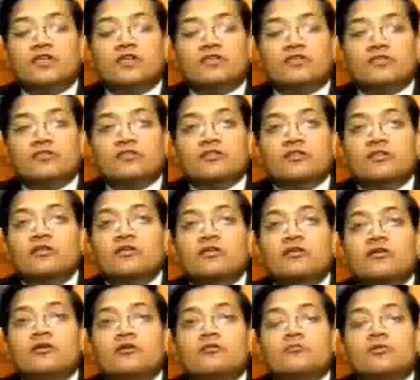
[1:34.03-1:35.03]
sectors,
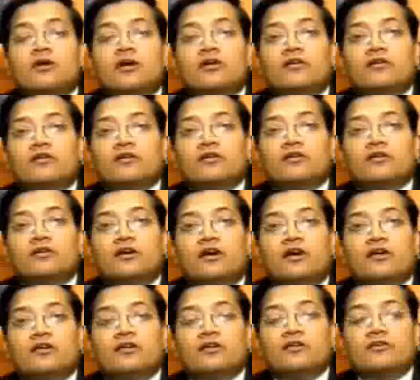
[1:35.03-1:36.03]
but
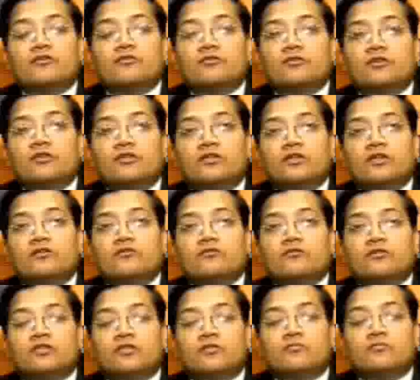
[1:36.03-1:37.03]
I really don't intend
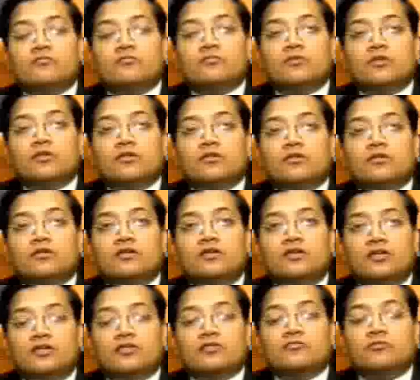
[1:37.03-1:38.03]
to trim
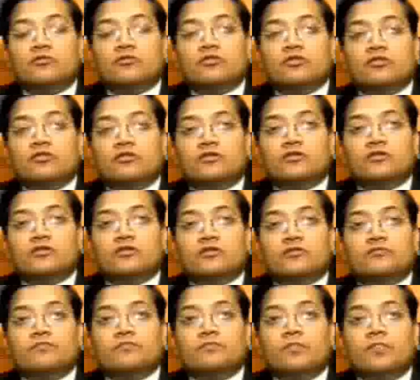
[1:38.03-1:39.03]
any exposure
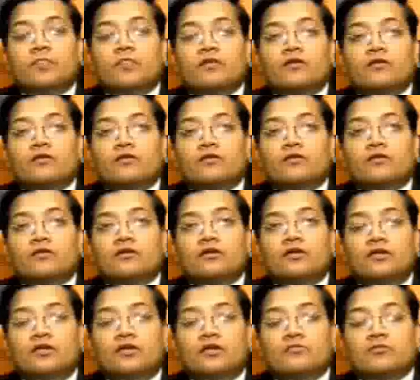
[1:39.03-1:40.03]

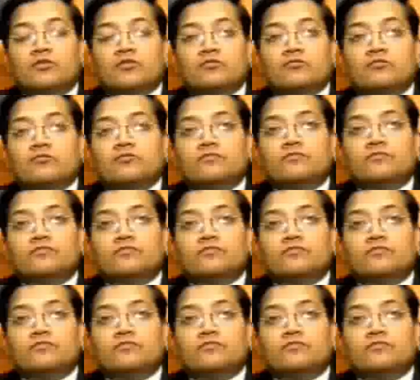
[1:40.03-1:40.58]
anytime soon.